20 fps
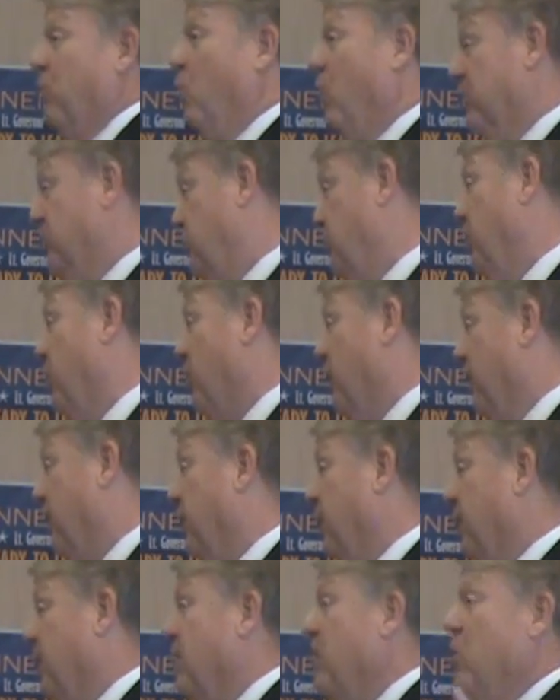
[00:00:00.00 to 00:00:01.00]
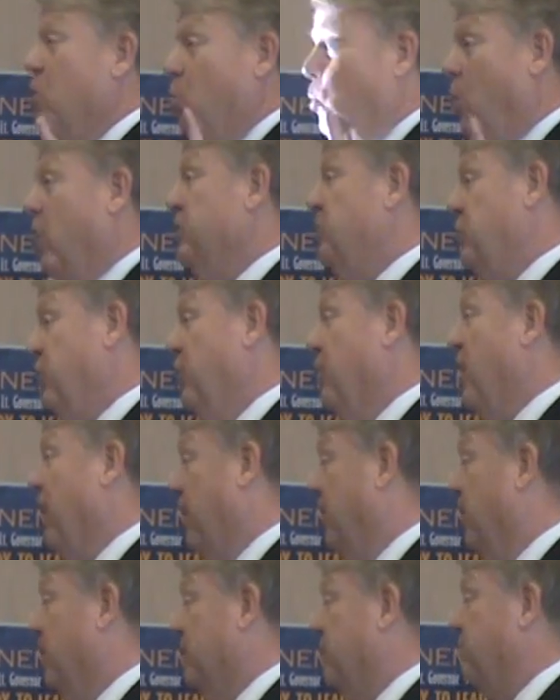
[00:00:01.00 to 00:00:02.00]
get one cheer
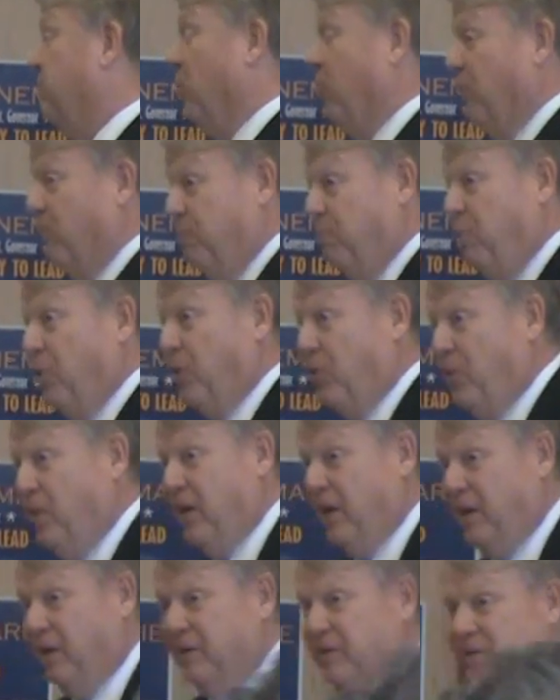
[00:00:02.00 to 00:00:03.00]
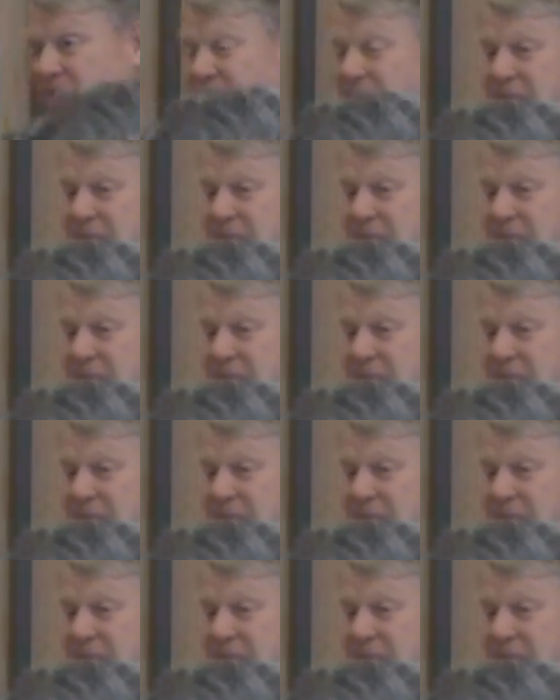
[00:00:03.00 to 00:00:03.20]
out of this per crowd.